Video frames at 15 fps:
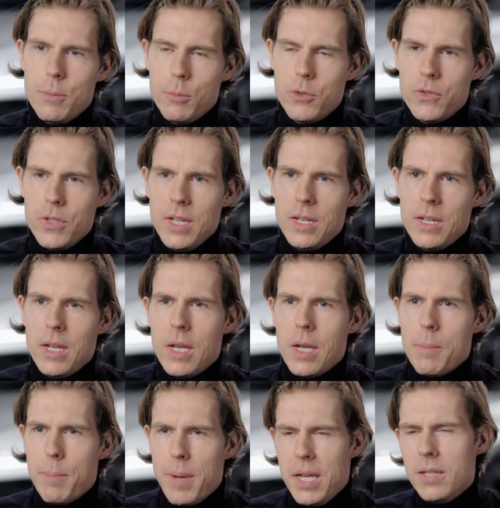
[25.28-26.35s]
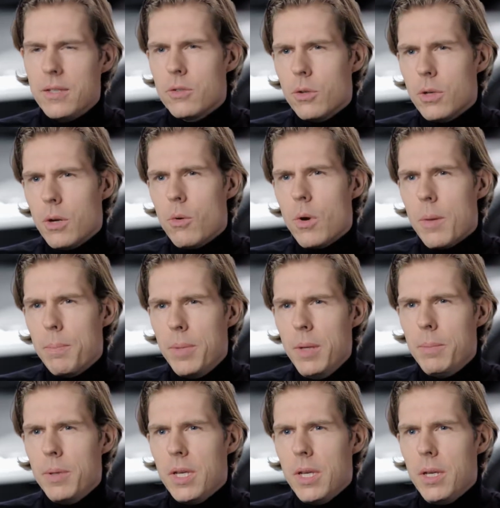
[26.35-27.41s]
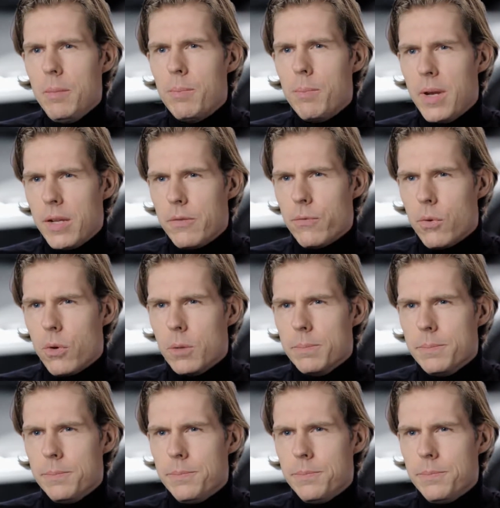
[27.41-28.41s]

limousine based on our PPE platform.